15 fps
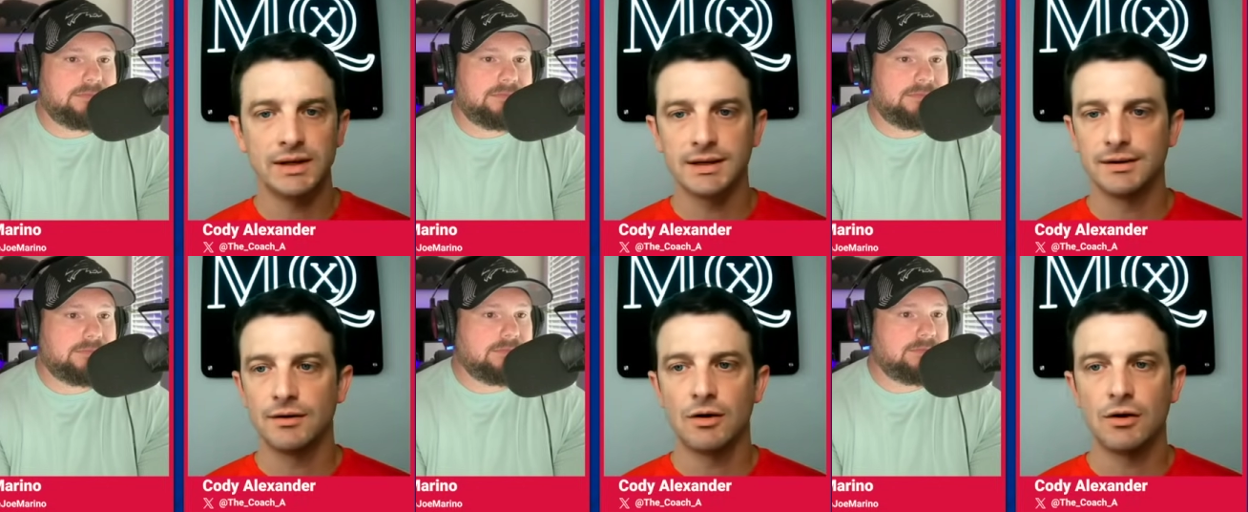Speaker 1: we
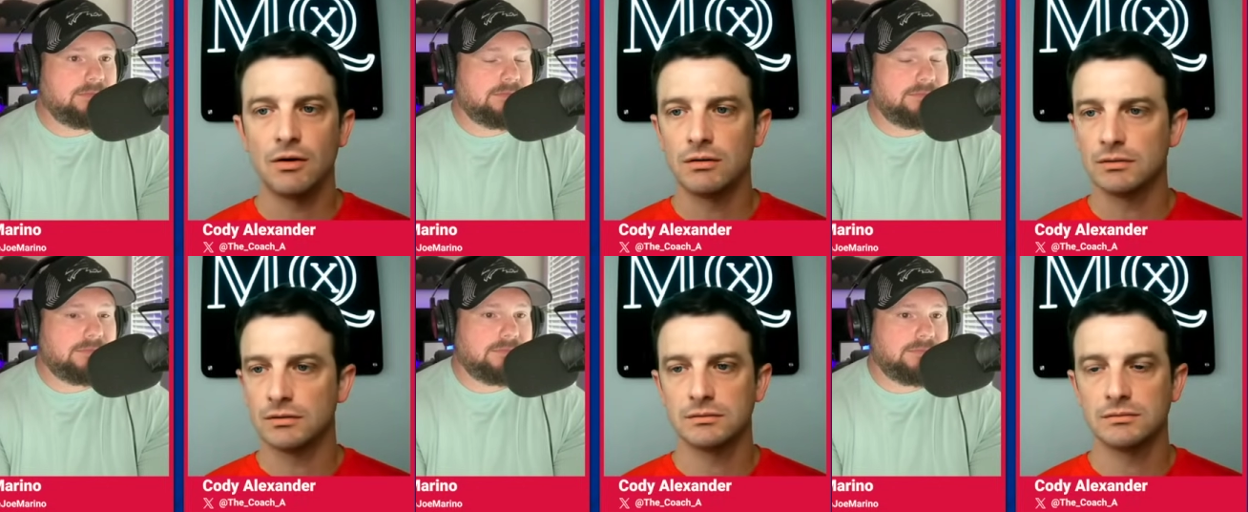can
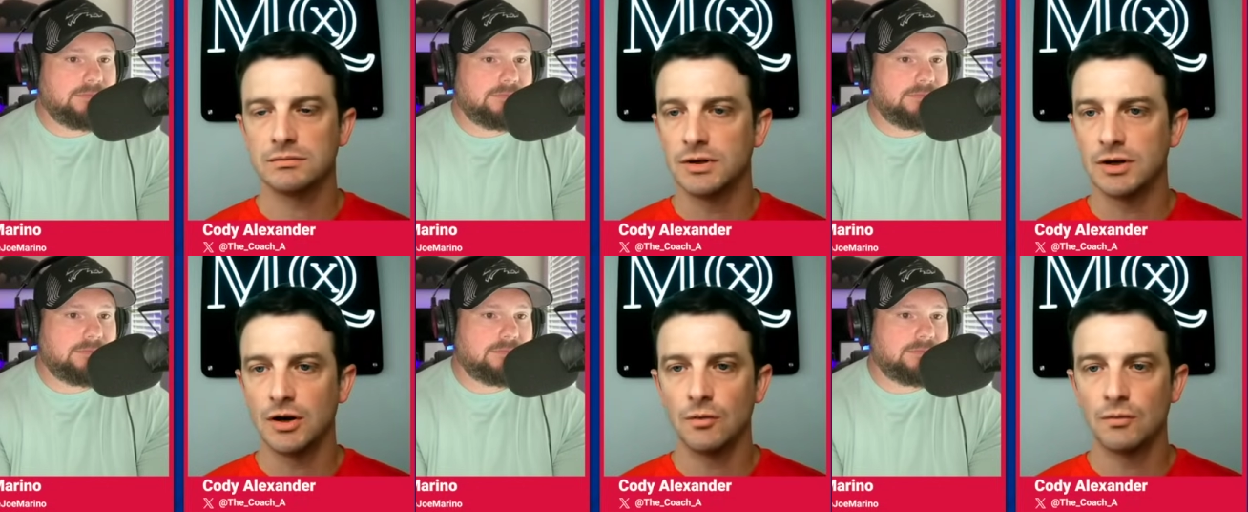all,
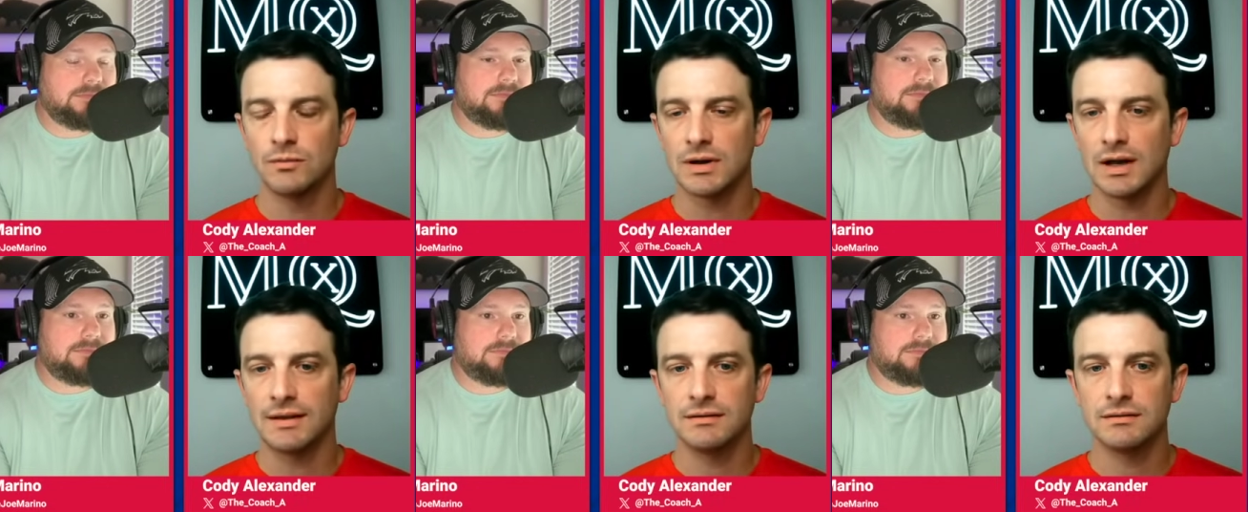you know,
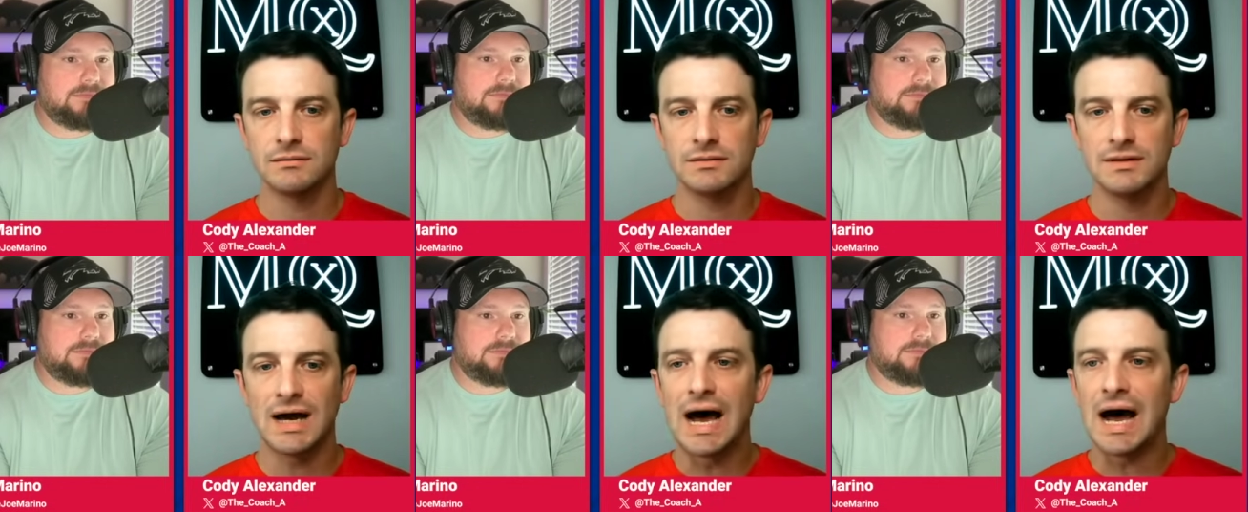
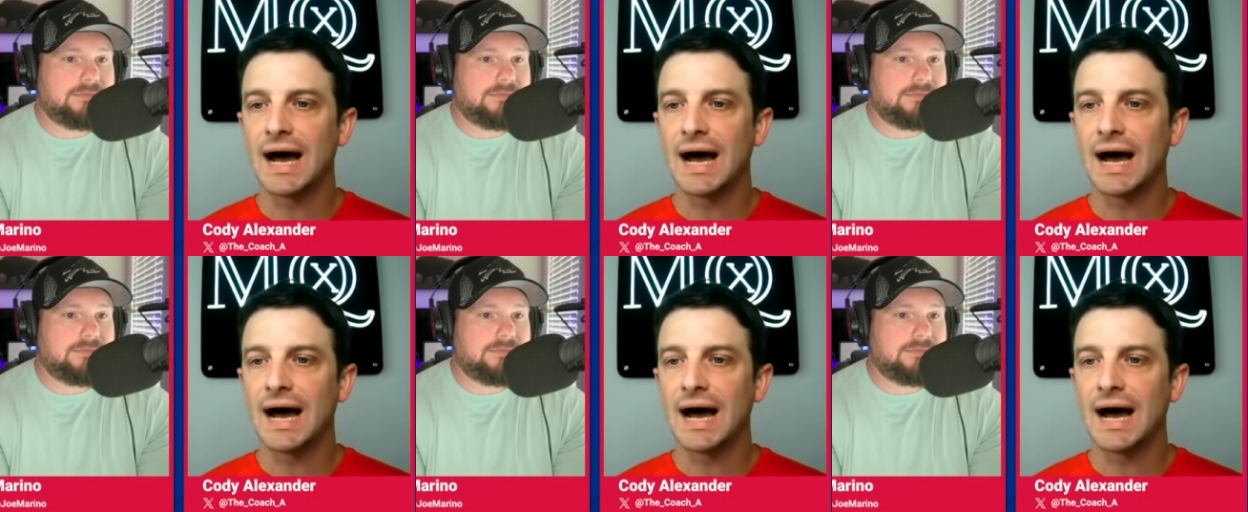the